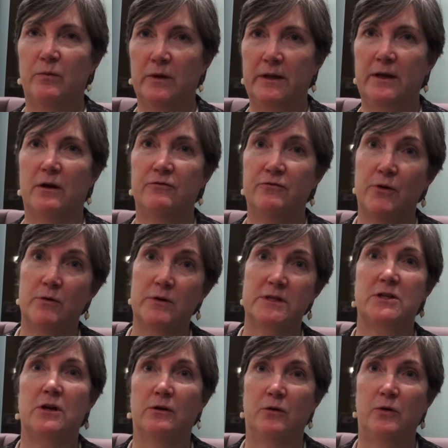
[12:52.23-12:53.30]
really are
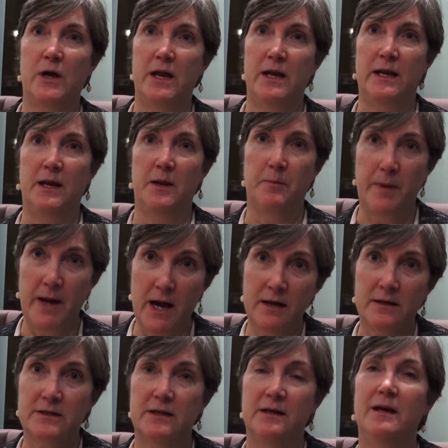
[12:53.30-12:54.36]
focused on creating
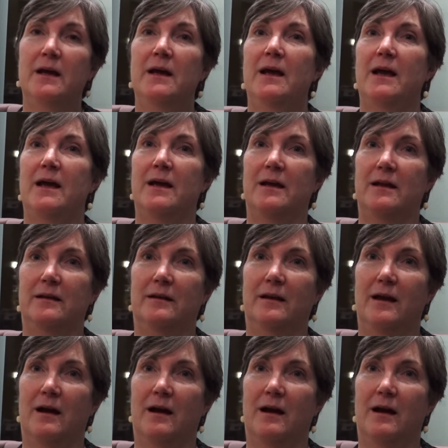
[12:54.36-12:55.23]
impact, and